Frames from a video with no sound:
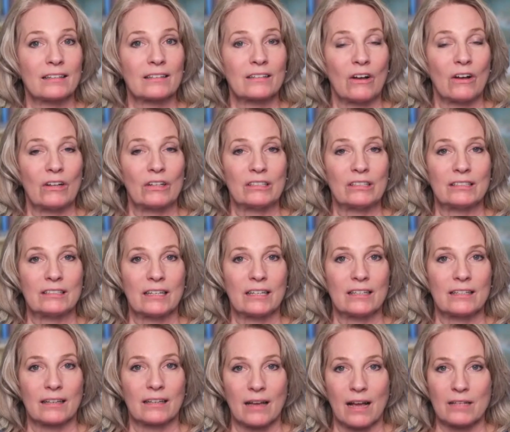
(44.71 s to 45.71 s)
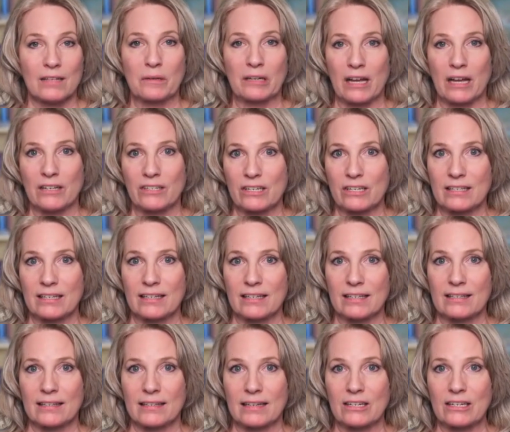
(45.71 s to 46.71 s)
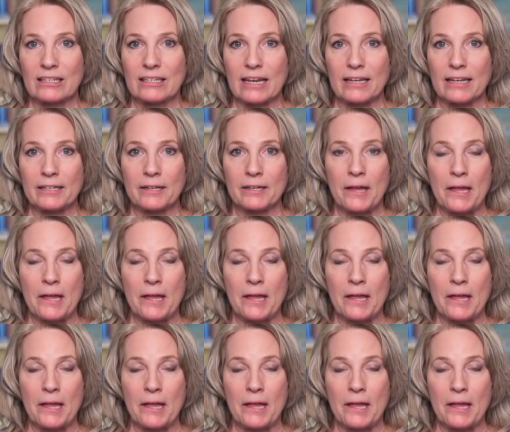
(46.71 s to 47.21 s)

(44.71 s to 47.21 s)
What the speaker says: called the Cosmic Consciousness Ascension deck.